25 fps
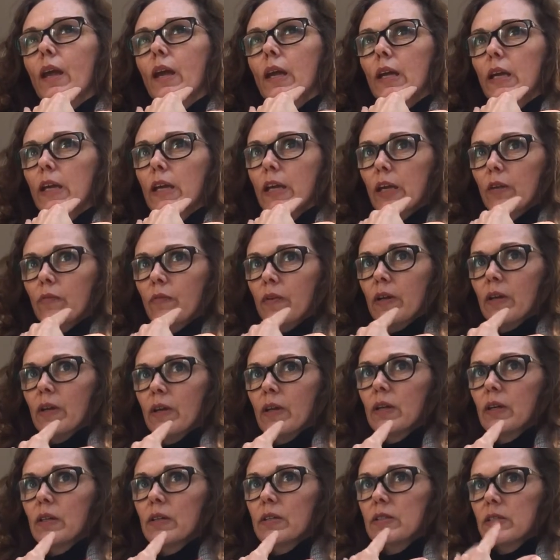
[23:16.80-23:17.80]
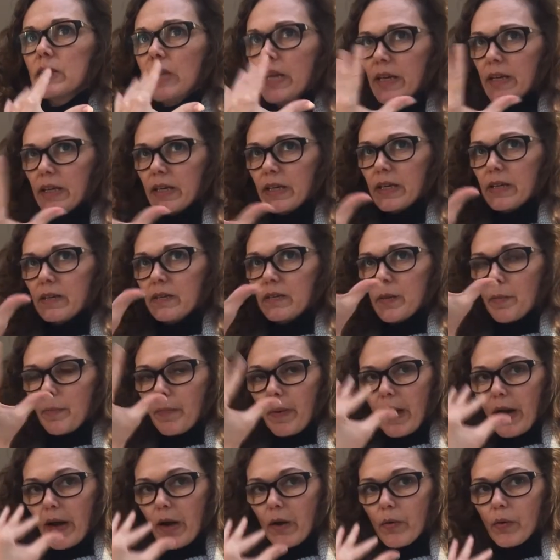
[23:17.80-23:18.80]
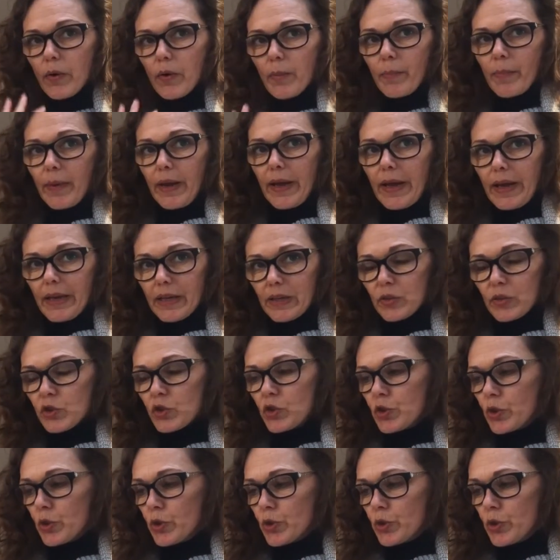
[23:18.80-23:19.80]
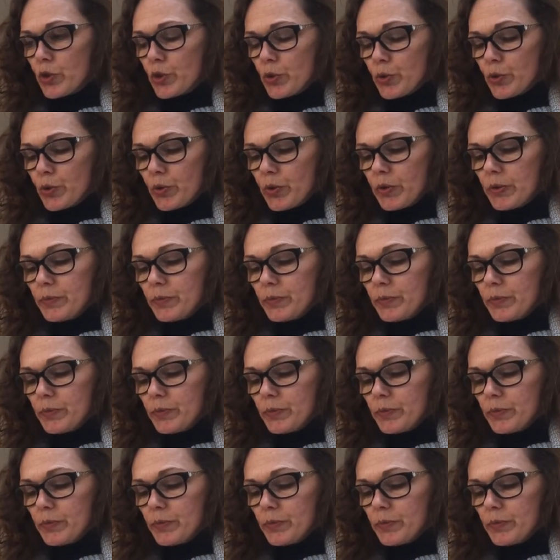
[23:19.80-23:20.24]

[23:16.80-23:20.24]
taking the power back, so you